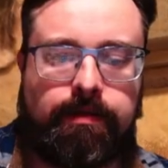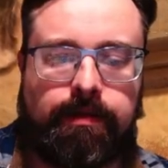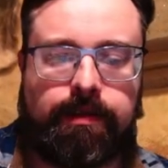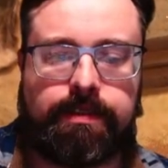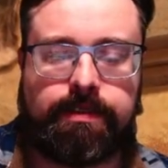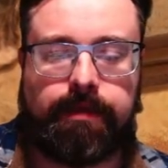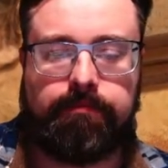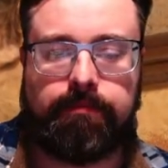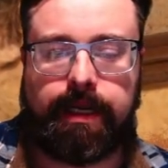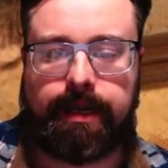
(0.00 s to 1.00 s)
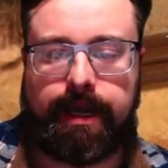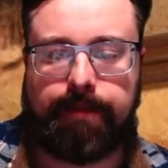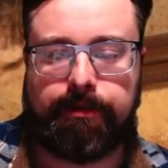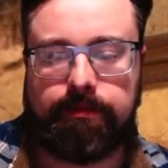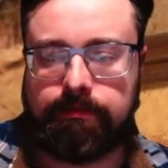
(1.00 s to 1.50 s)
Let's see. Make it
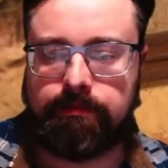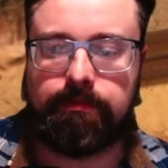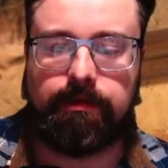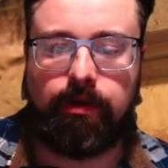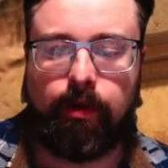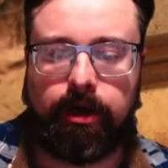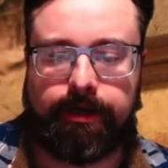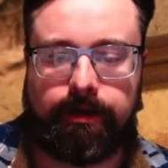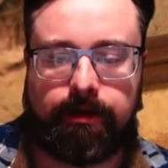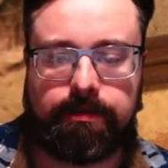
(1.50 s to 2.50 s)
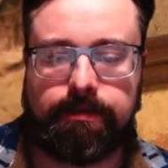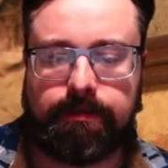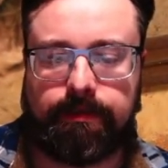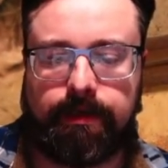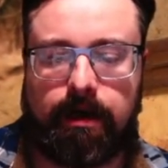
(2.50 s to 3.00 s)
happen. Go on, dogs.
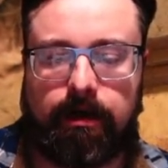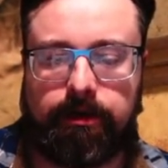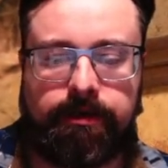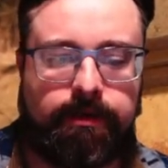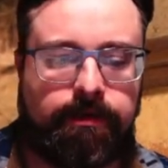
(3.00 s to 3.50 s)
Go on.